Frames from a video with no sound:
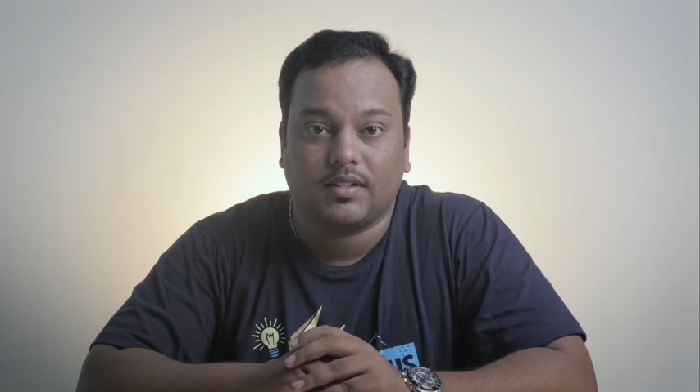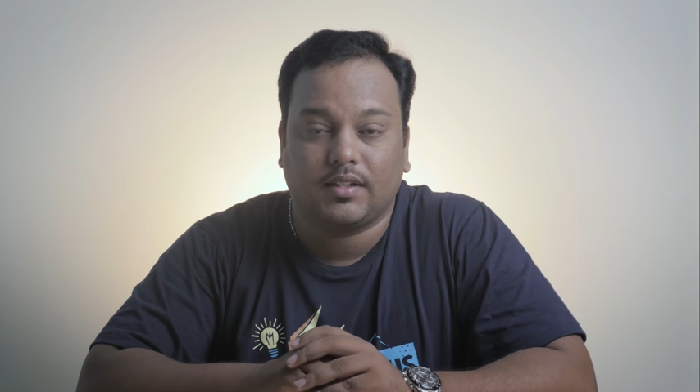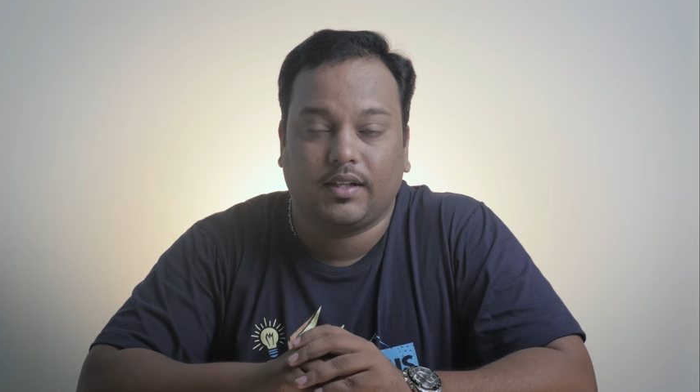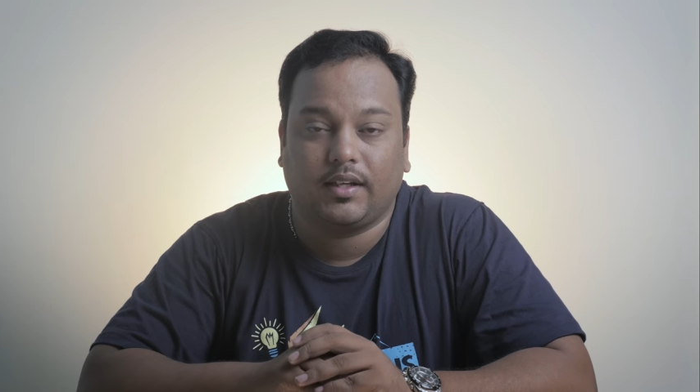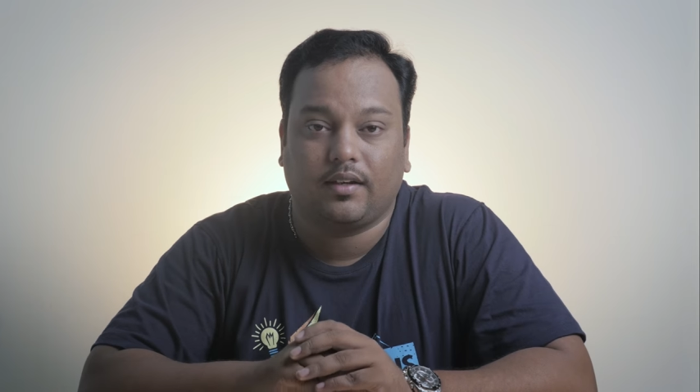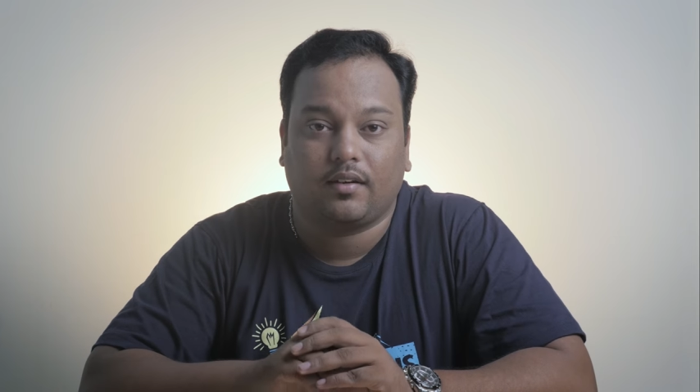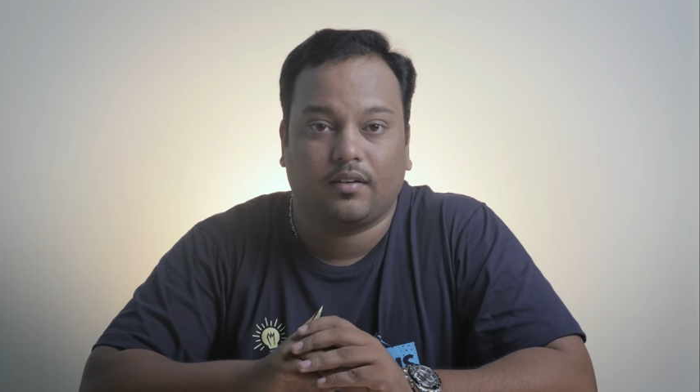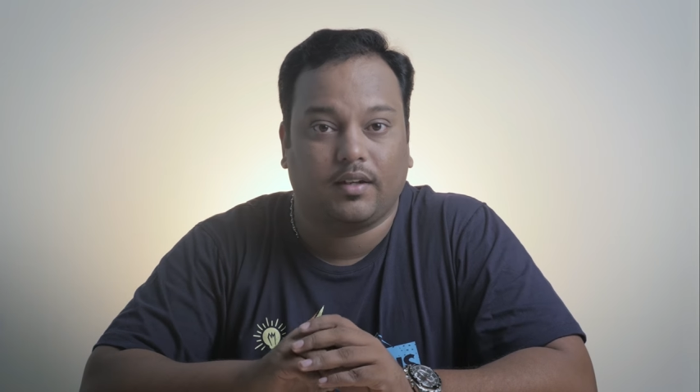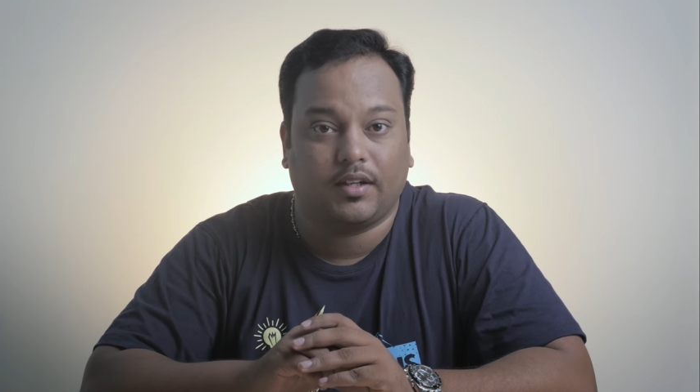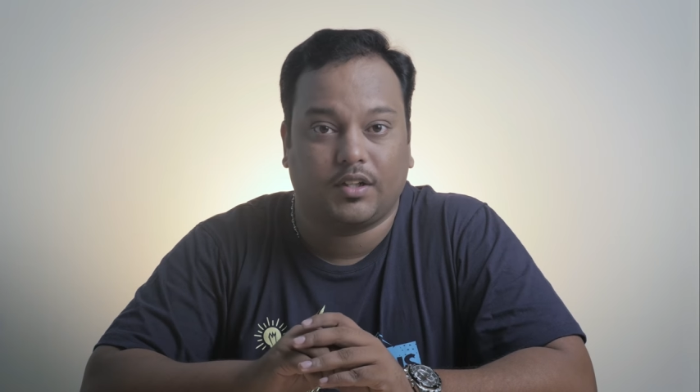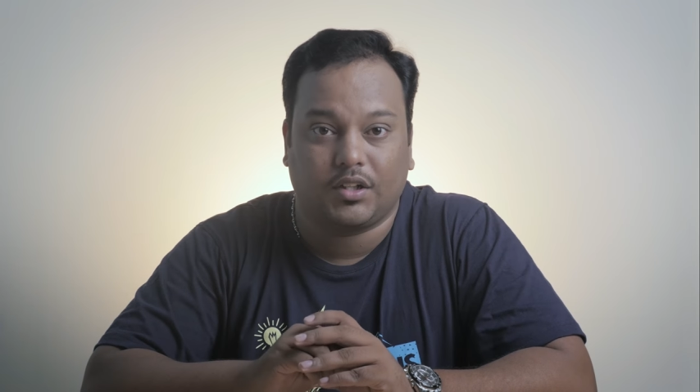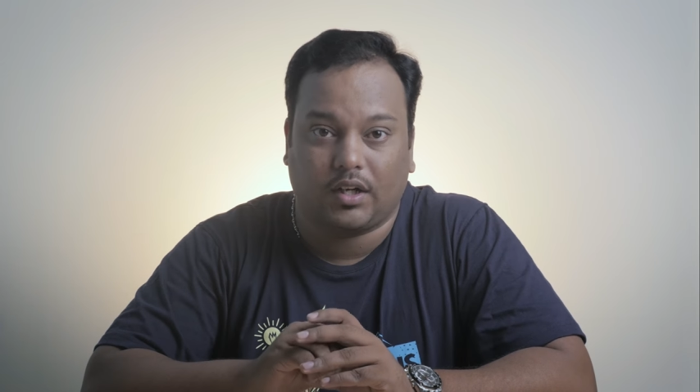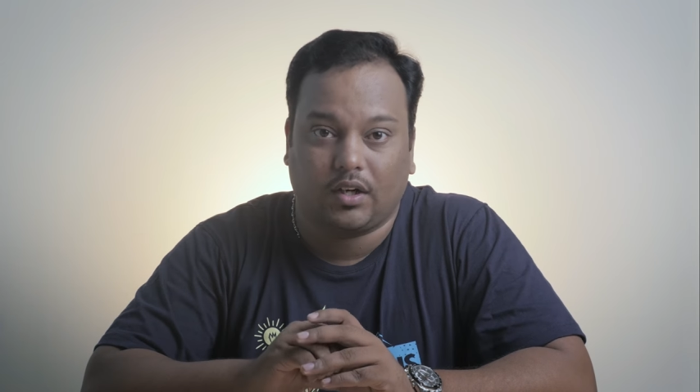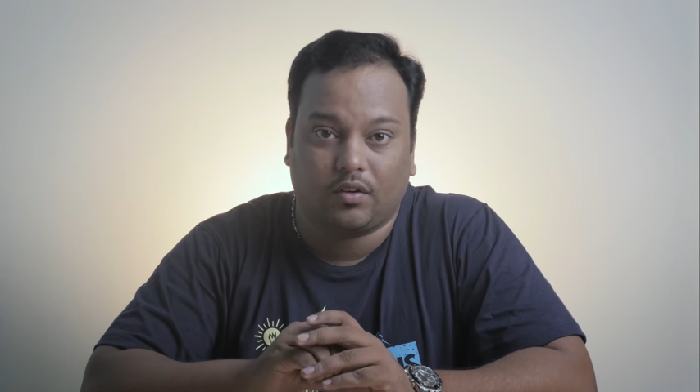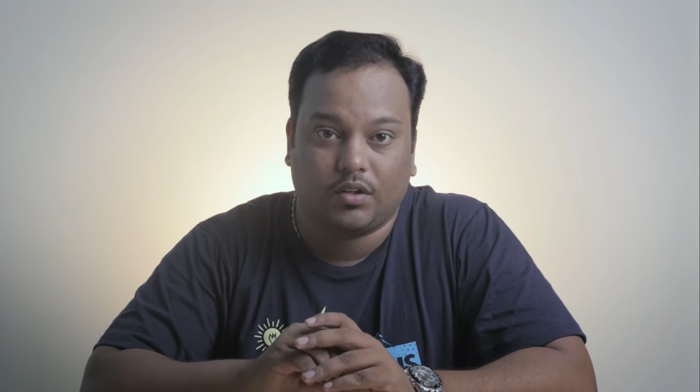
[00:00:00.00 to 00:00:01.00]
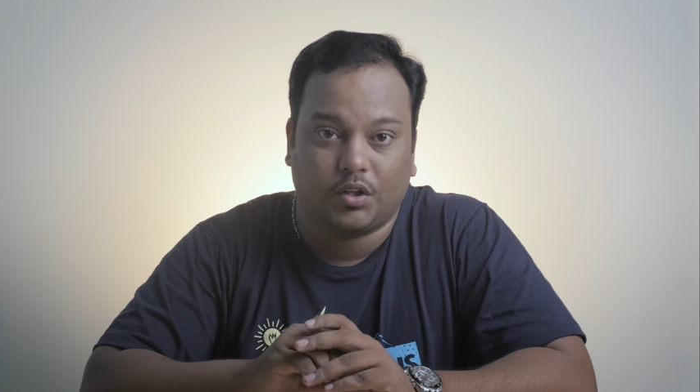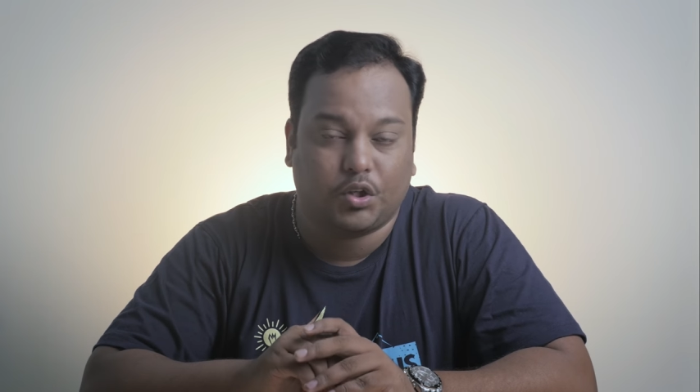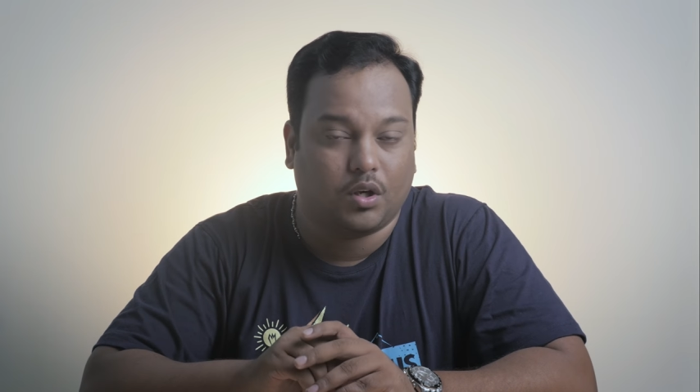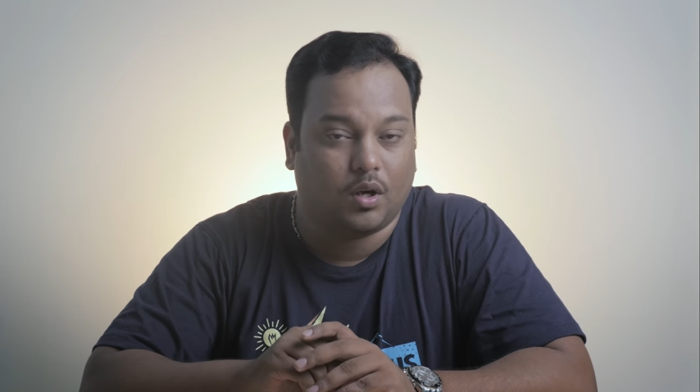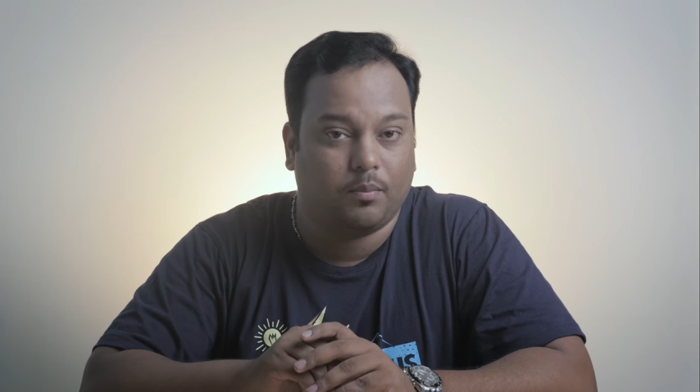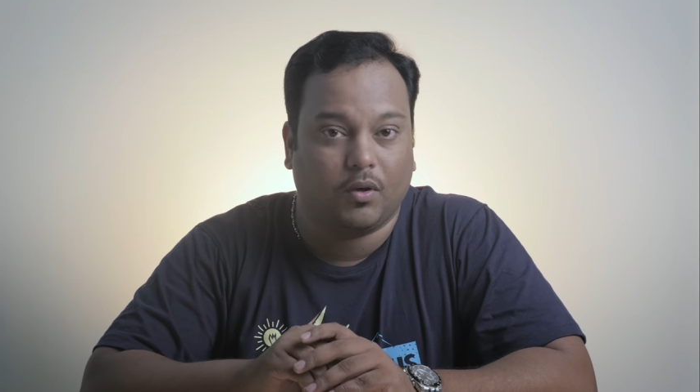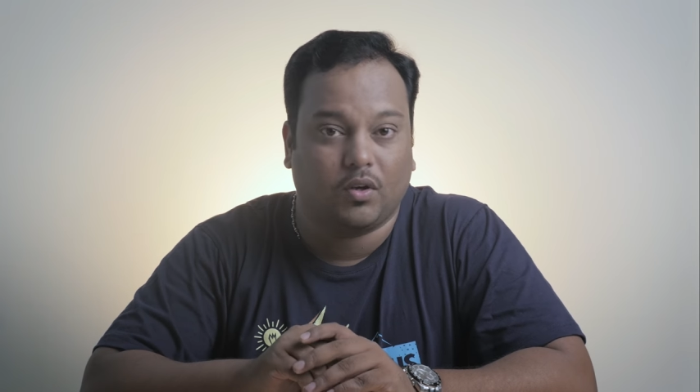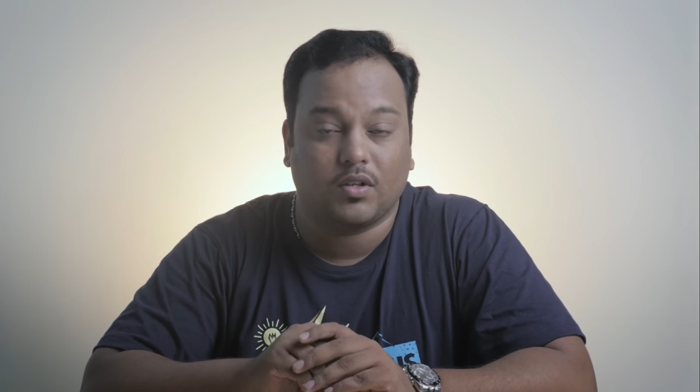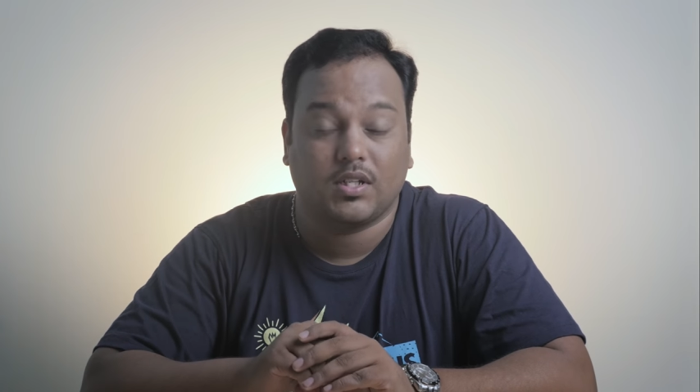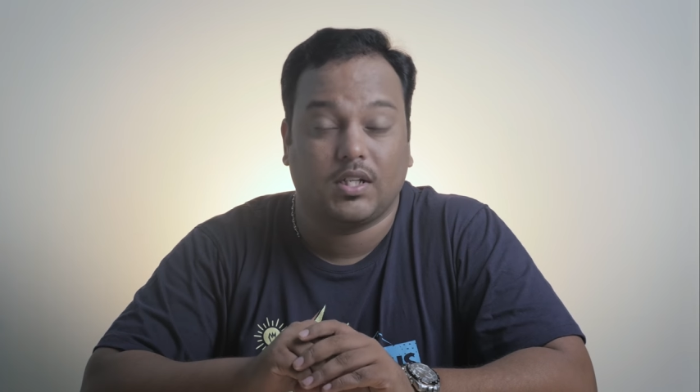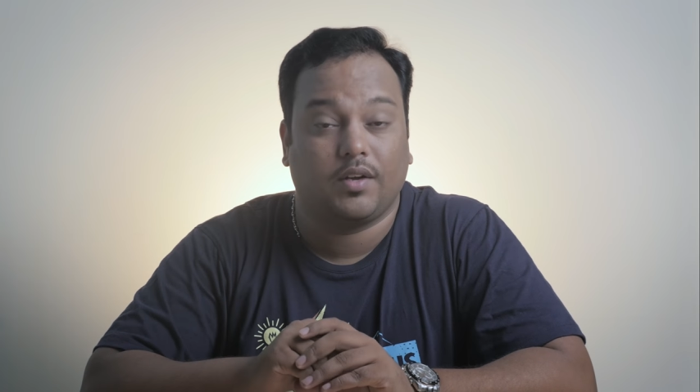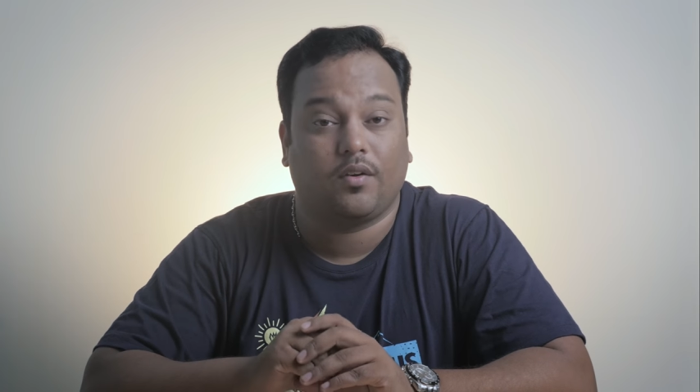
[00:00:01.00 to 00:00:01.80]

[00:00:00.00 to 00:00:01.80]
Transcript: this year they shut down the shop because